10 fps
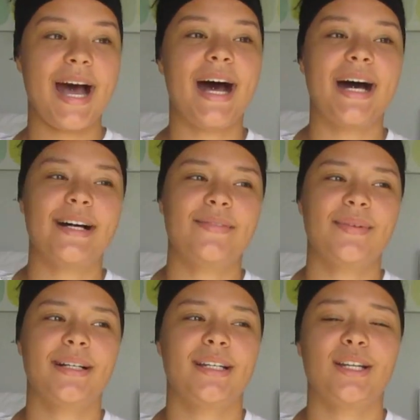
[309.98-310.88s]

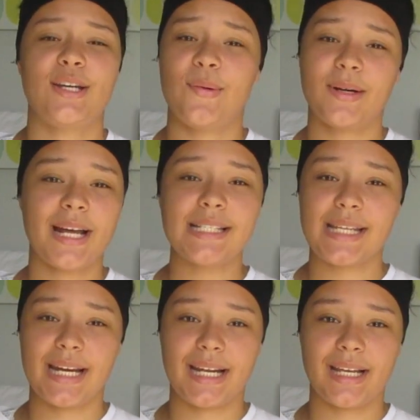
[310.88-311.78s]
No, we're not
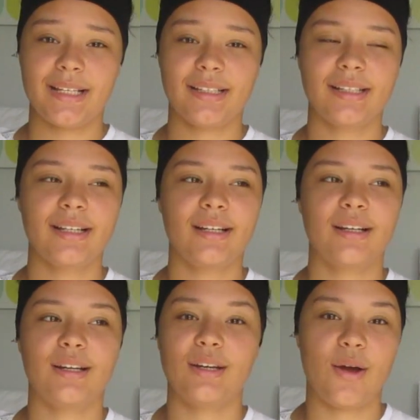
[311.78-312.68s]
dating.
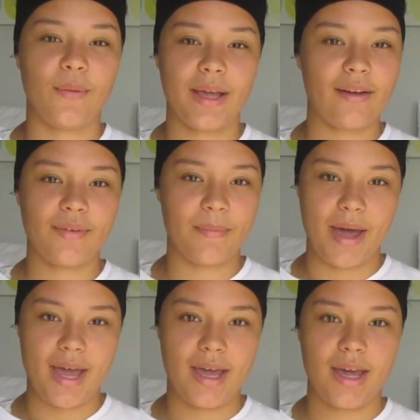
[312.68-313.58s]
No, we haven't
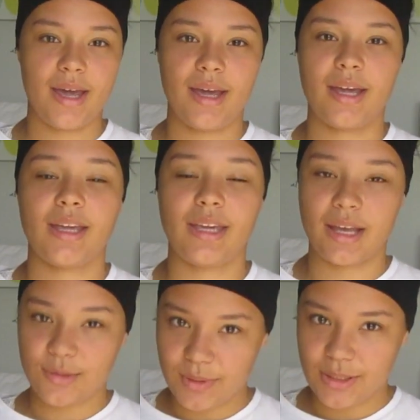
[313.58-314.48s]
met.
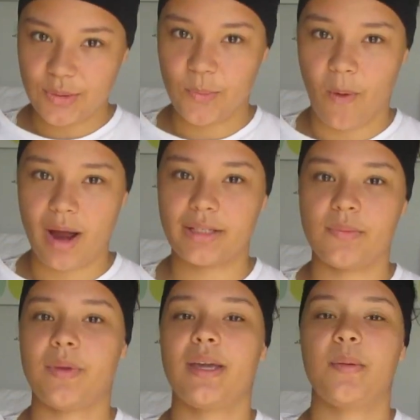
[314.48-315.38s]
Yes, we do want
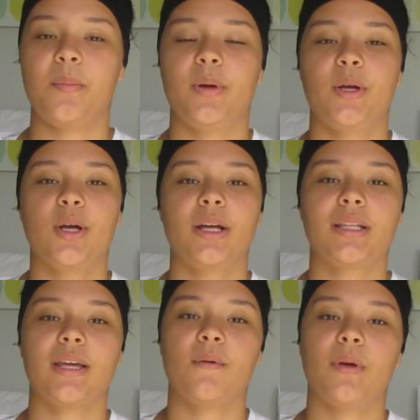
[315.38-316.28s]
to meet, but
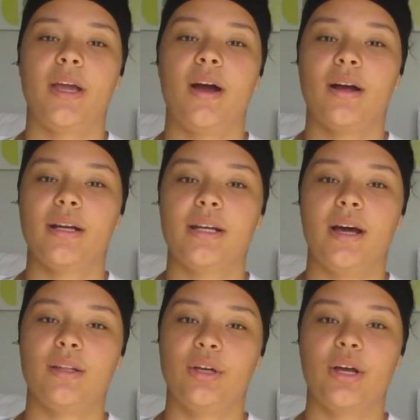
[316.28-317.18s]
currently we are
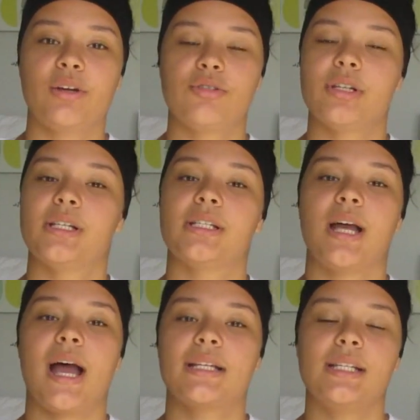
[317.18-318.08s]
in other countries.
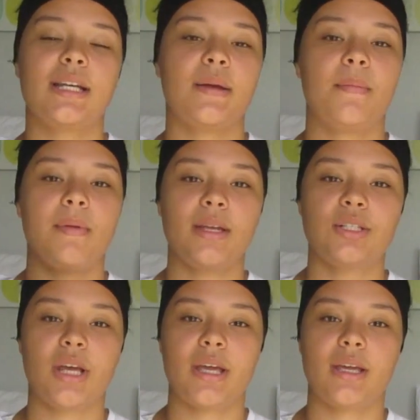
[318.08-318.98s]
I didn't
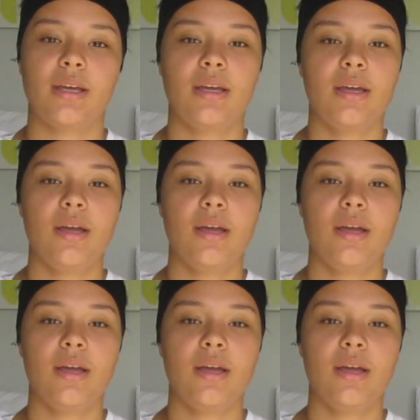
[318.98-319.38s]
meet Jake